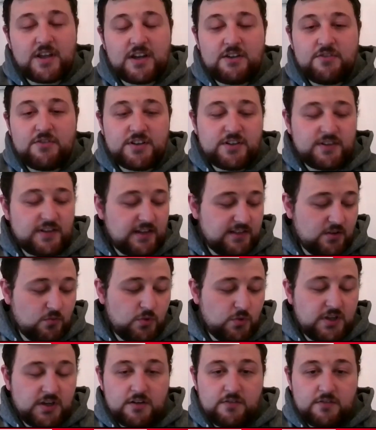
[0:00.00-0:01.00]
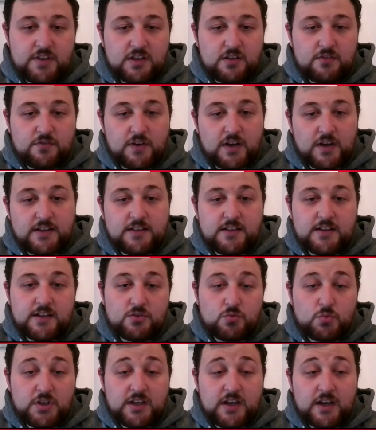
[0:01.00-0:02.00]
any risk that the winner of this fight
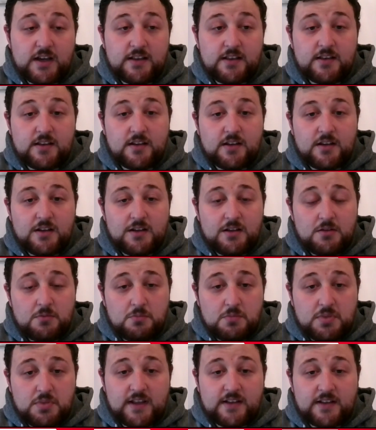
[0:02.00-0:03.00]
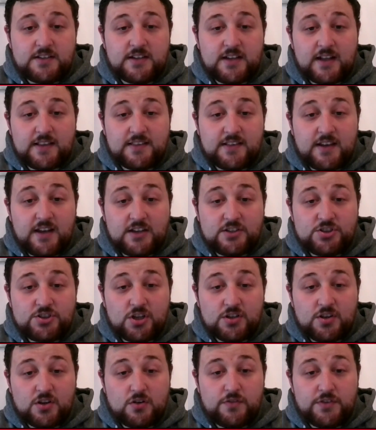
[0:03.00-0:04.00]
this weekend potentially gets the next
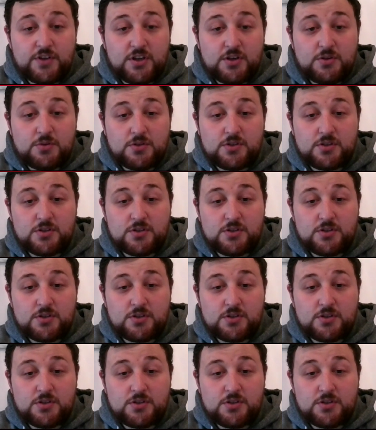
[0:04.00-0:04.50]
shot over you?